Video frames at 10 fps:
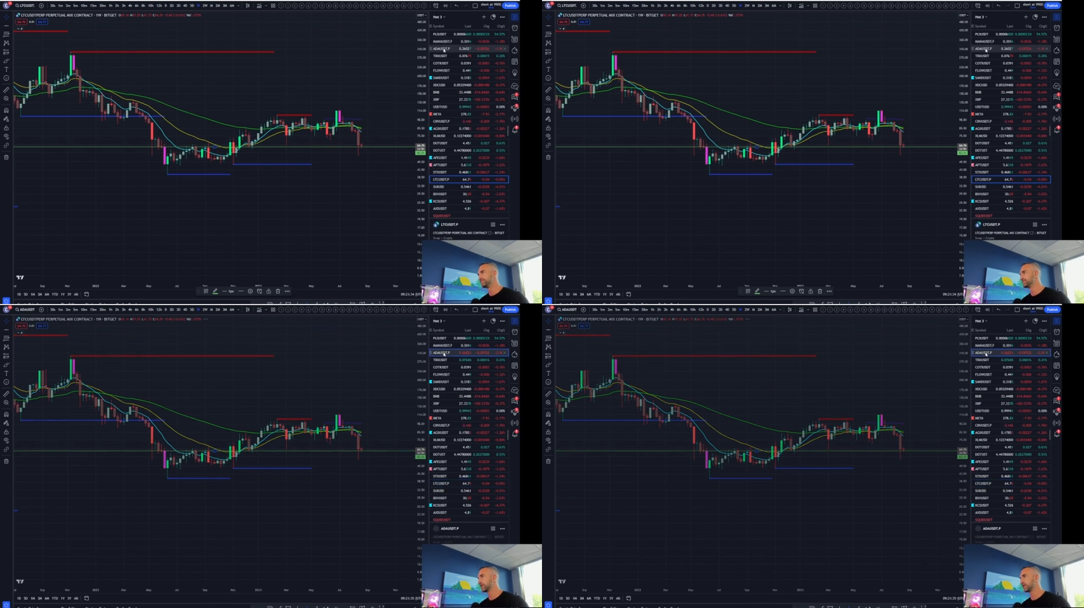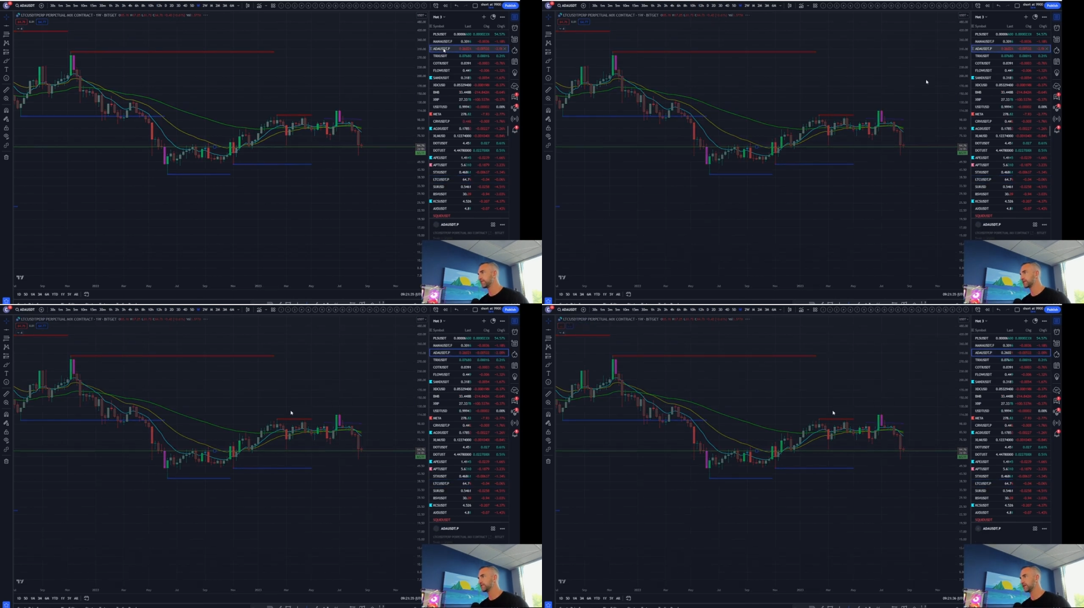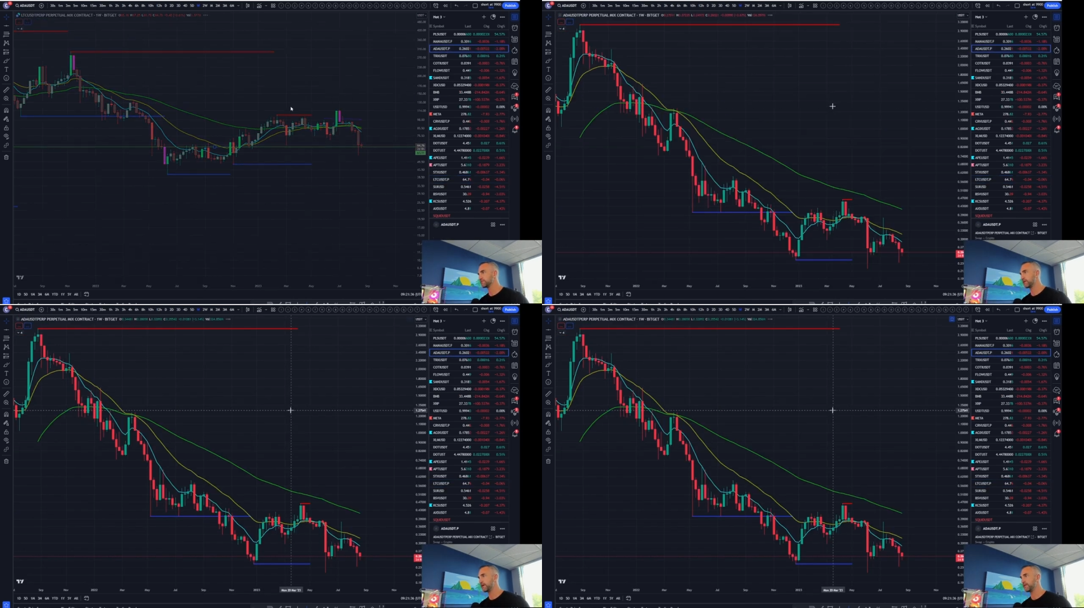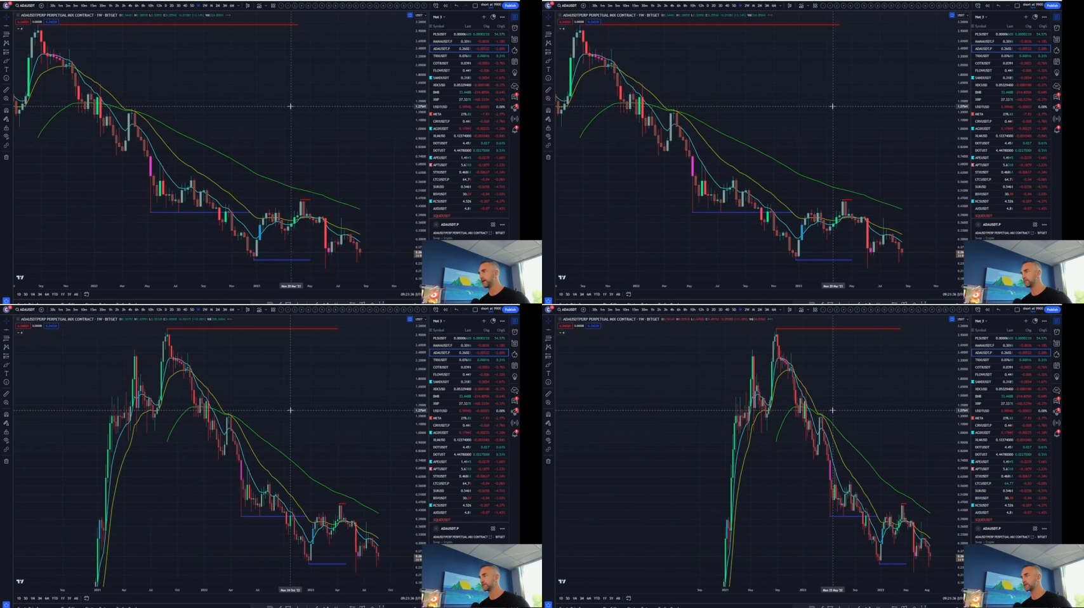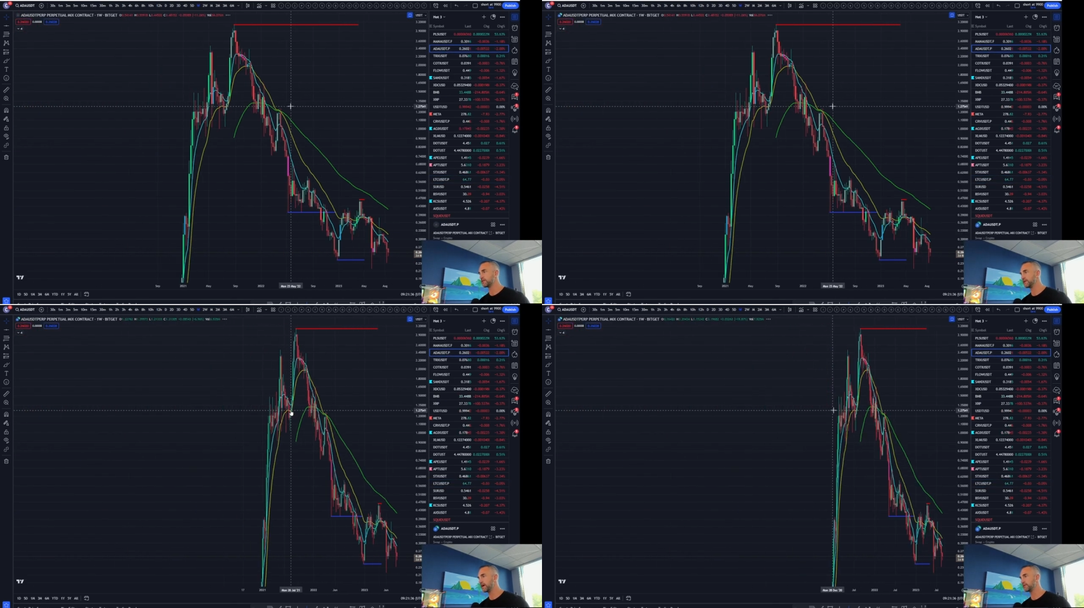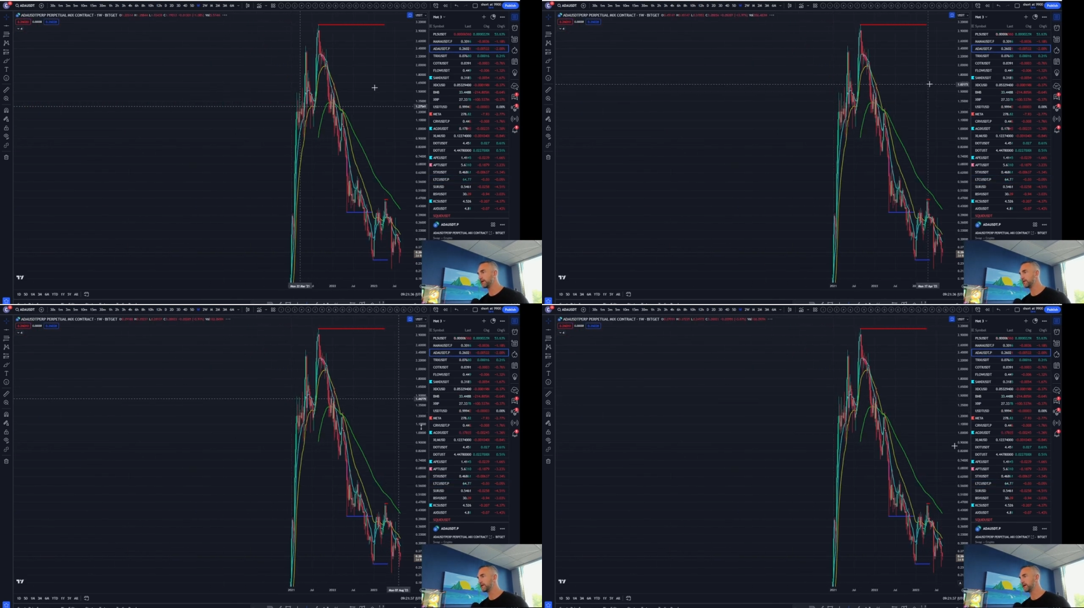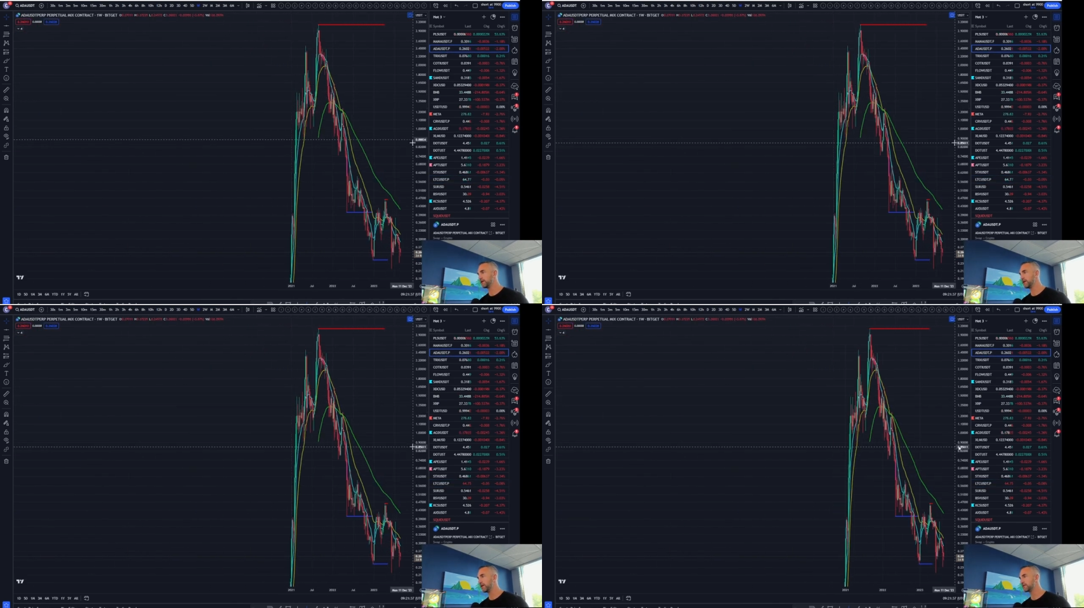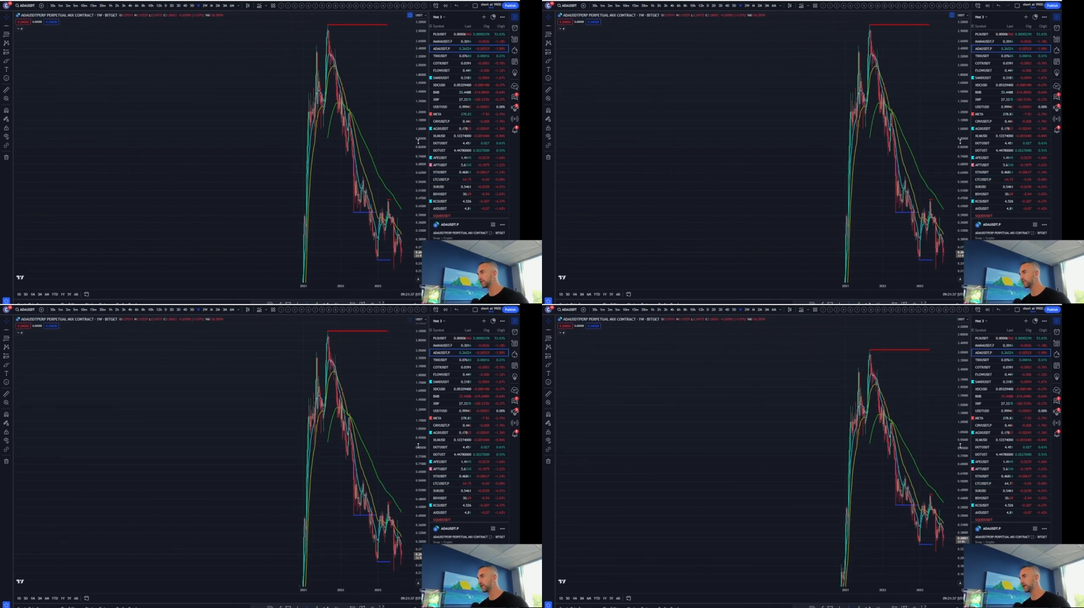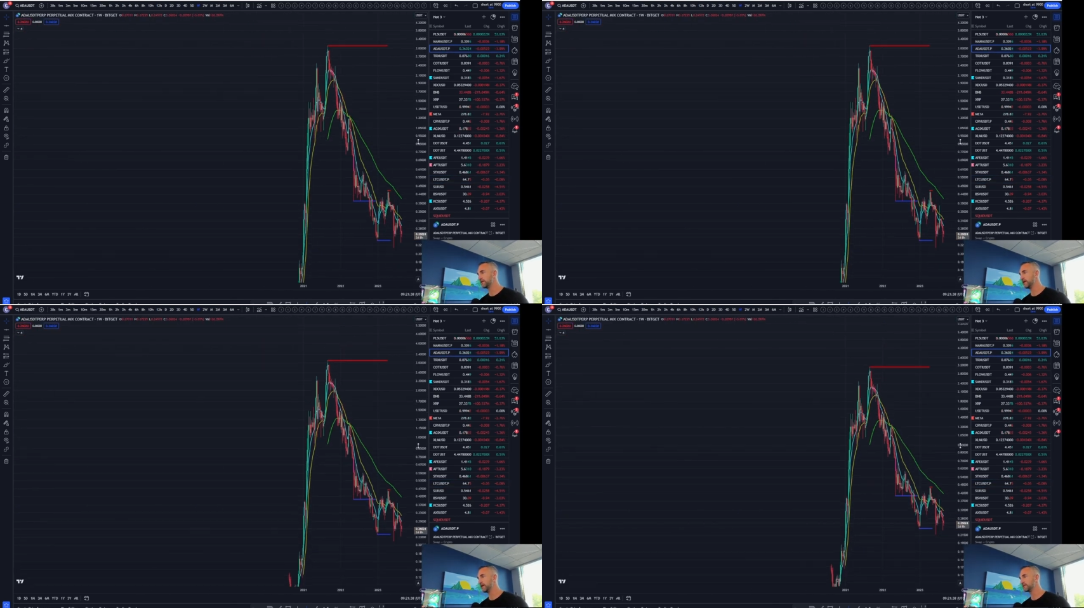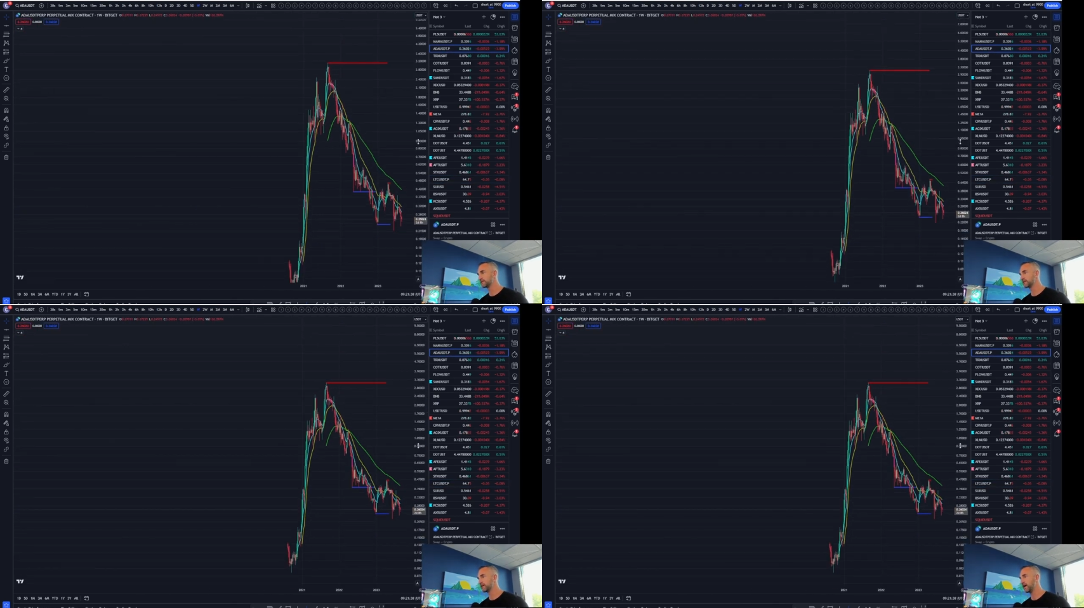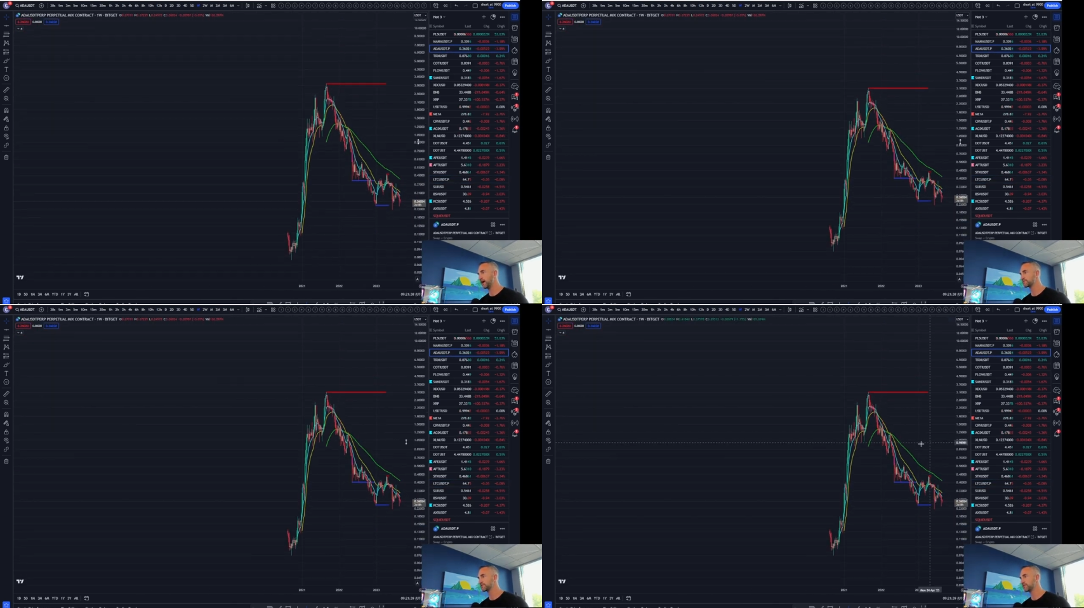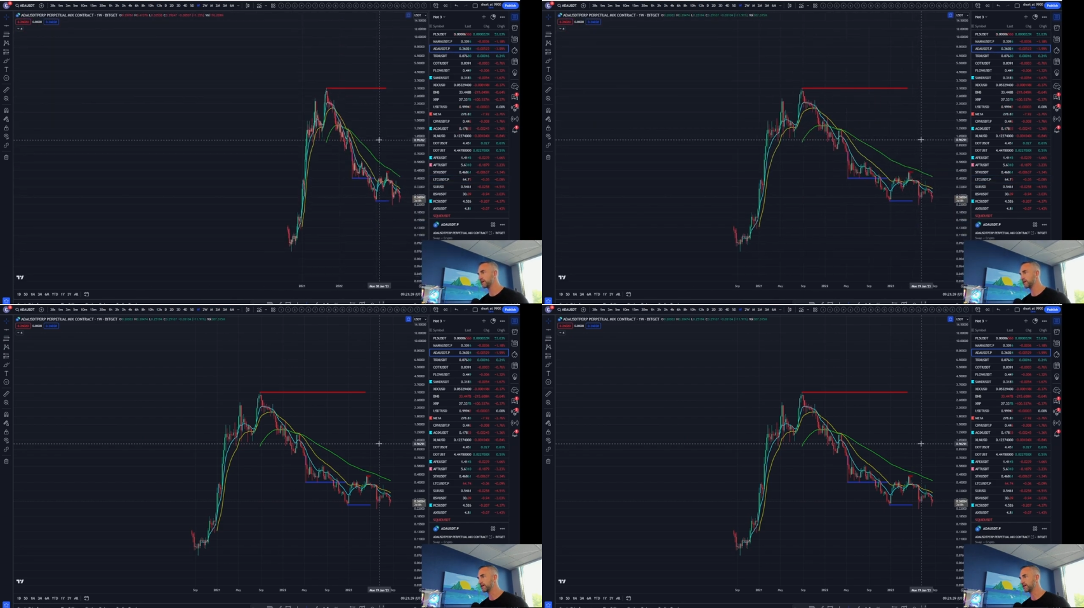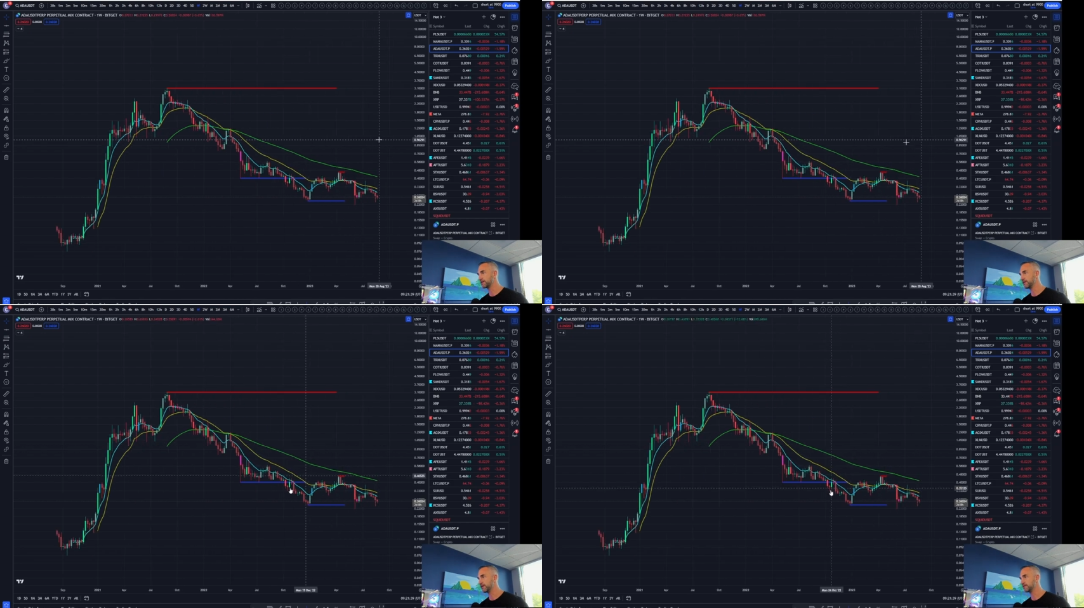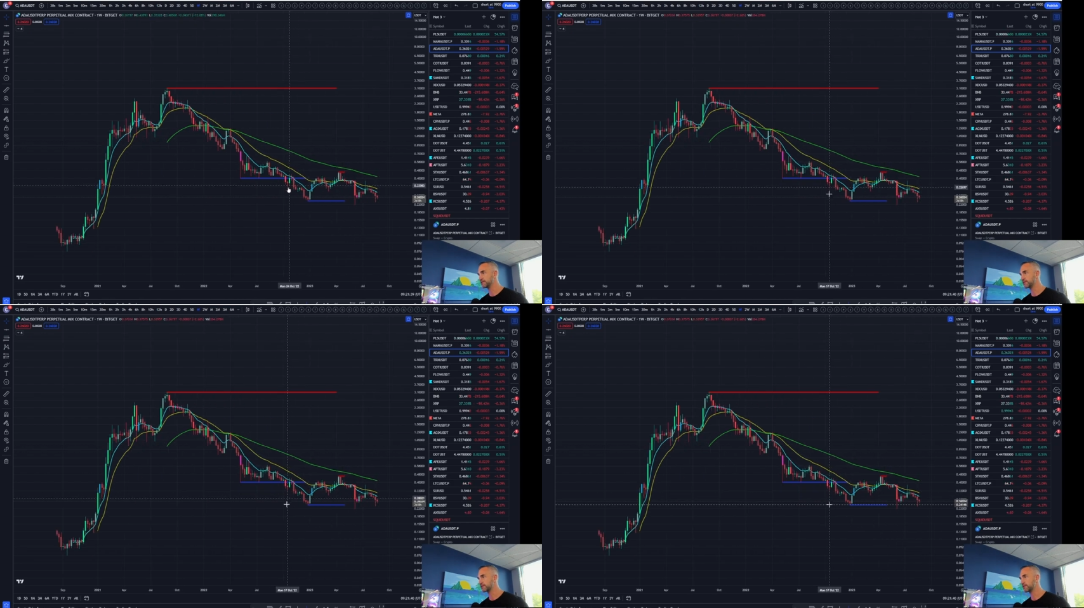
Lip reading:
[unreadable: no face in view]